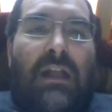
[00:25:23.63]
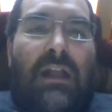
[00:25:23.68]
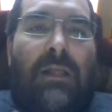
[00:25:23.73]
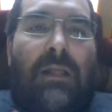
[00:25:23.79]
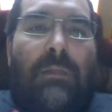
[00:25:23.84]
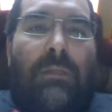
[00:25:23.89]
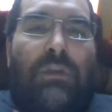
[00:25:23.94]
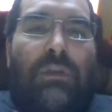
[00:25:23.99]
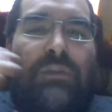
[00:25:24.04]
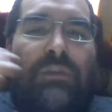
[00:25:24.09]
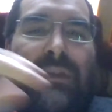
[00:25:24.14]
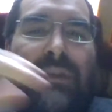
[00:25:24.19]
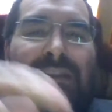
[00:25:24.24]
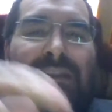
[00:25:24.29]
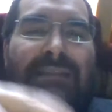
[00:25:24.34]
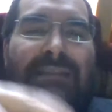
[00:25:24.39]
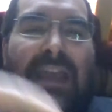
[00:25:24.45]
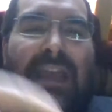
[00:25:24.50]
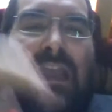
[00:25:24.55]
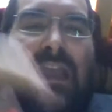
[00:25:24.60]
which means
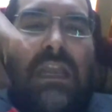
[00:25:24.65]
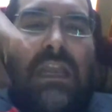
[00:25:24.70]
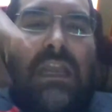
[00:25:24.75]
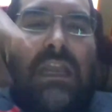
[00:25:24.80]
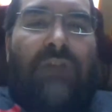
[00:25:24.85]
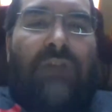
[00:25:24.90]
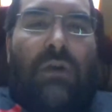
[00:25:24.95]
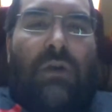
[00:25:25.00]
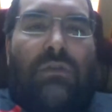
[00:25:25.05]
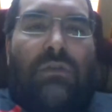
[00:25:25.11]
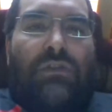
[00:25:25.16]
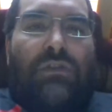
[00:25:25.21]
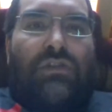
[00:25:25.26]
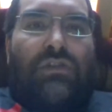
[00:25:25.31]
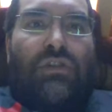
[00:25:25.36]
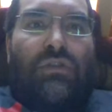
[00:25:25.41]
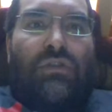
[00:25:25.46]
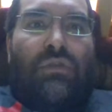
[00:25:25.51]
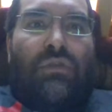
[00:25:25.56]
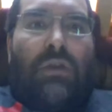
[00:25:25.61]
they can devote
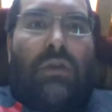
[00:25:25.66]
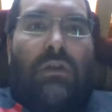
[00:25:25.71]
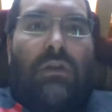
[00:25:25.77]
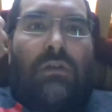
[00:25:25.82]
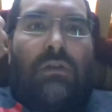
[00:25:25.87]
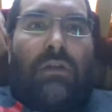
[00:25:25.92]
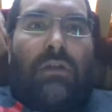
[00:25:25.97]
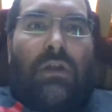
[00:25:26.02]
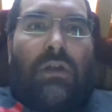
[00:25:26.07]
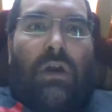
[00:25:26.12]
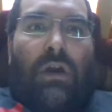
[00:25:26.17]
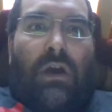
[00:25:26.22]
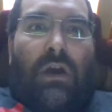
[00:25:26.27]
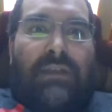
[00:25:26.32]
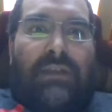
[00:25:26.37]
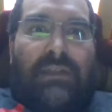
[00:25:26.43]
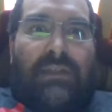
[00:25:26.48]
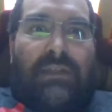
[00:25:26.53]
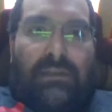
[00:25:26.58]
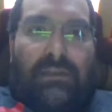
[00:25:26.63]
to
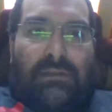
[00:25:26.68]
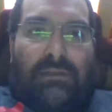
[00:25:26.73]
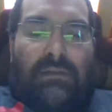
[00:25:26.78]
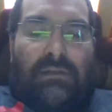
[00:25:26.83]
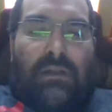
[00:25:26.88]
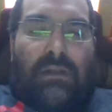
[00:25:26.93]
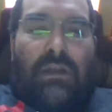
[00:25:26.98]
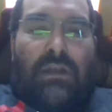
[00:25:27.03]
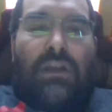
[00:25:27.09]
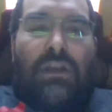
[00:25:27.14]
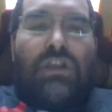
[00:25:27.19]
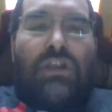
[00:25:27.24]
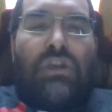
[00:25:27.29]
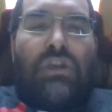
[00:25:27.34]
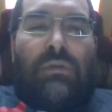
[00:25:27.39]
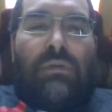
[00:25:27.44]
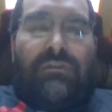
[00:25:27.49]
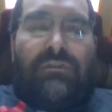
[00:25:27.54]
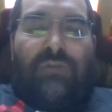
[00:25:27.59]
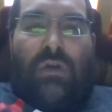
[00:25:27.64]
causes, to
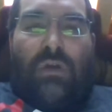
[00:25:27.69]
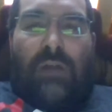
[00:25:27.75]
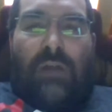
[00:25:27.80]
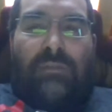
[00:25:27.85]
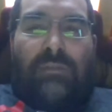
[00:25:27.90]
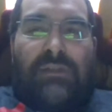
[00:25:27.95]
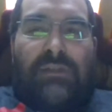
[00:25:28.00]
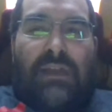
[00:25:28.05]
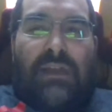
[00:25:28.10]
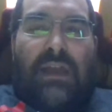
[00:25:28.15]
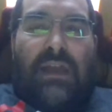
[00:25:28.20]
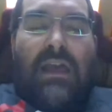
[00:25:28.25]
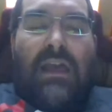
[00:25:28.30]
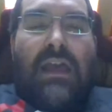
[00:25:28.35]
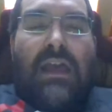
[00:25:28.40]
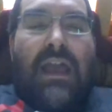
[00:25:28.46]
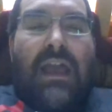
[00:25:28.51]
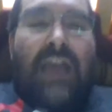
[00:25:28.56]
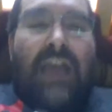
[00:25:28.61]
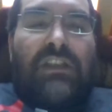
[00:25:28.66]
reforms,
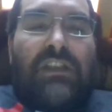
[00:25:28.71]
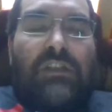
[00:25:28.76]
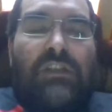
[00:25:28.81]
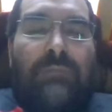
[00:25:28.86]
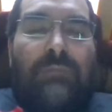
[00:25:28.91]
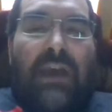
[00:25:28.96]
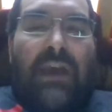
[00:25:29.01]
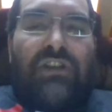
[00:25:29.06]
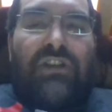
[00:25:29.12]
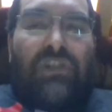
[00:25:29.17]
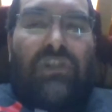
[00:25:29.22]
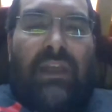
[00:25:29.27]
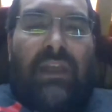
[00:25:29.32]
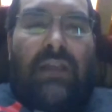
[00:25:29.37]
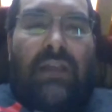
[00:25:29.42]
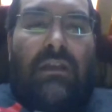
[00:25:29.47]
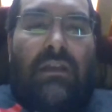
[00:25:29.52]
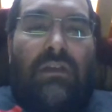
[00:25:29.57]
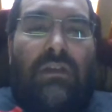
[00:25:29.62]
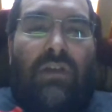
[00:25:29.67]
especially
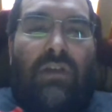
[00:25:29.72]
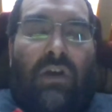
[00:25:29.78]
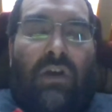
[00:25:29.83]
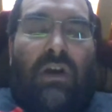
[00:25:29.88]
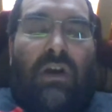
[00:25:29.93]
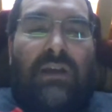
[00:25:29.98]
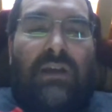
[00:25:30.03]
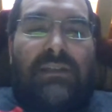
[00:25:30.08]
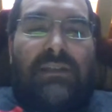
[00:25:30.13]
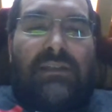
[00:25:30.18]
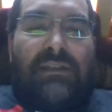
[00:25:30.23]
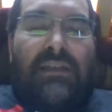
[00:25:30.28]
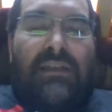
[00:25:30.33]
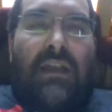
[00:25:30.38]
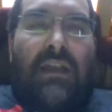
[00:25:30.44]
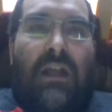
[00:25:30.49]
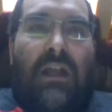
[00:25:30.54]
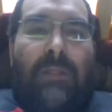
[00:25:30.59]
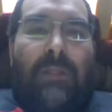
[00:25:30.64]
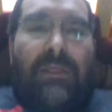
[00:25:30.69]
causes
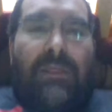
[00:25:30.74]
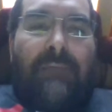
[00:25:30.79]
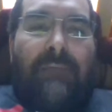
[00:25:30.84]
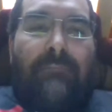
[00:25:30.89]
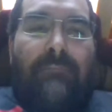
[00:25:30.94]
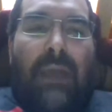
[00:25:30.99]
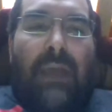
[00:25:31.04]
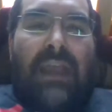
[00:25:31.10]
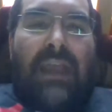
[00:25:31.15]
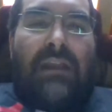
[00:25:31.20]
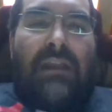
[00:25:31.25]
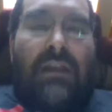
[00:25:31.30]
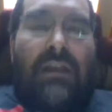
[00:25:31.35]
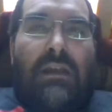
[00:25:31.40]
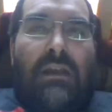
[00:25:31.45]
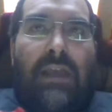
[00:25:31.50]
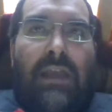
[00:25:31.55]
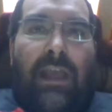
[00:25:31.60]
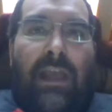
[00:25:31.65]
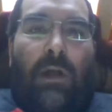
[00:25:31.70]
that might
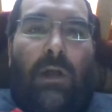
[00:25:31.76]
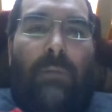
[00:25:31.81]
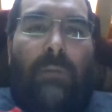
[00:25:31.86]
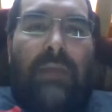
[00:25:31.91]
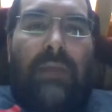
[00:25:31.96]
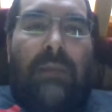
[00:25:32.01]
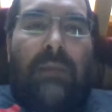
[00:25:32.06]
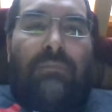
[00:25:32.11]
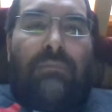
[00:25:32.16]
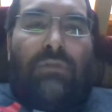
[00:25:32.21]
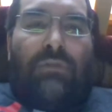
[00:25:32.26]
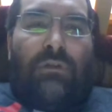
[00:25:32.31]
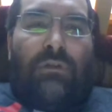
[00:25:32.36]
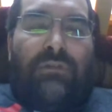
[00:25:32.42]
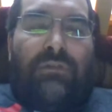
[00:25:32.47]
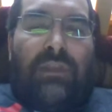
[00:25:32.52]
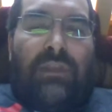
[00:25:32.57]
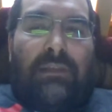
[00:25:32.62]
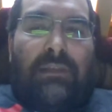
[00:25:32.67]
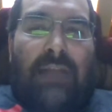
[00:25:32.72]
help
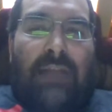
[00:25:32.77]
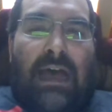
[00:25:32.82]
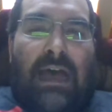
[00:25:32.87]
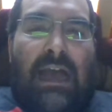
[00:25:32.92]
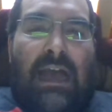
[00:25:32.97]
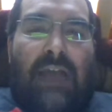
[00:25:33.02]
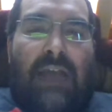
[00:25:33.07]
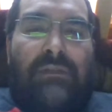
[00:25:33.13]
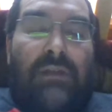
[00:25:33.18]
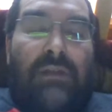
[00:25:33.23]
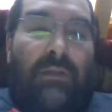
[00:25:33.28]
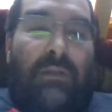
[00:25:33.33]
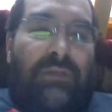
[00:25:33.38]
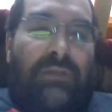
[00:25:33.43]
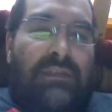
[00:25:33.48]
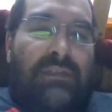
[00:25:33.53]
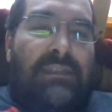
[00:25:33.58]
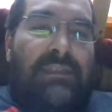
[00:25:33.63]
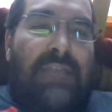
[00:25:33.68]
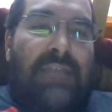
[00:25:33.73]
improve the lives,
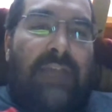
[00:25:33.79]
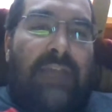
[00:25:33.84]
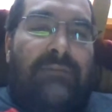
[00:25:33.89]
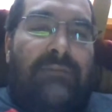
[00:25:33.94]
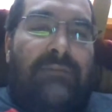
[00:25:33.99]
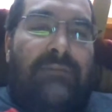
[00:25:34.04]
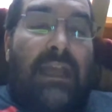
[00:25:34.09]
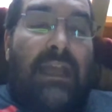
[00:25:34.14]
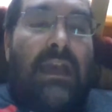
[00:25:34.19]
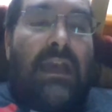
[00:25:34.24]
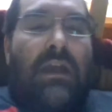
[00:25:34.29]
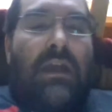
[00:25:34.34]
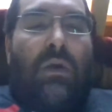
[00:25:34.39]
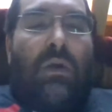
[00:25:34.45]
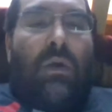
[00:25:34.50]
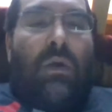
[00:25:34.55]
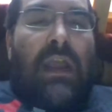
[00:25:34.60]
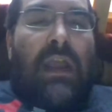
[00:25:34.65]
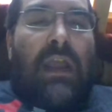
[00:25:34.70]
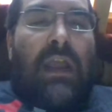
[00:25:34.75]
the safety,
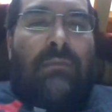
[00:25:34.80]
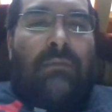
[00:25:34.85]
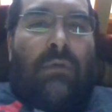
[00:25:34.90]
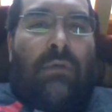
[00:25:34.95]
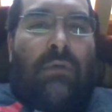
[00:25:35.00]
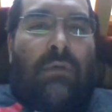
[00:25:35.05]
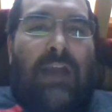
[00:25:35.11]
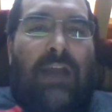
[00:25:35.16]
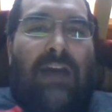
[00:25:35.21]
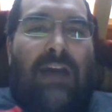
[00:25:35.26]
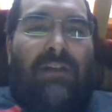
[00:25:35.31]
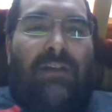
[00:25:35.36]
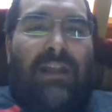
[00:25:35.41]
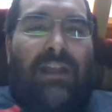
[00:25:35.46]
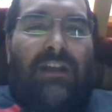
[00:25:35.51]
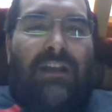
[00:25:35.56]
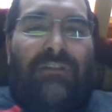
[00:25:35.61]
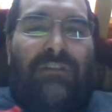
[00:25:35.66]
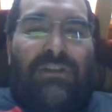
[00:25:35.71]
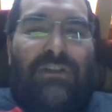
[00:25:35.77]
and the
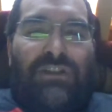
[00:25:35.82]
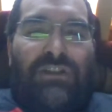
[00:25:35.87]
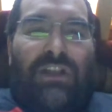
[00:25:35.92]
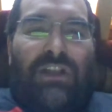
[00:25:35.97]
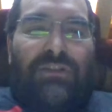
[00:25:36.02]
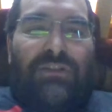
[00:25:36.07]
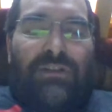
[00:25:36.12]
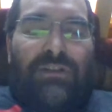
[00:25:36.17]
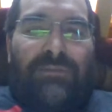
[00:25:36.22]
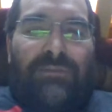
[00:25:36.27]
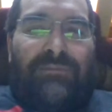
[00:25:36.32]
morality of their children.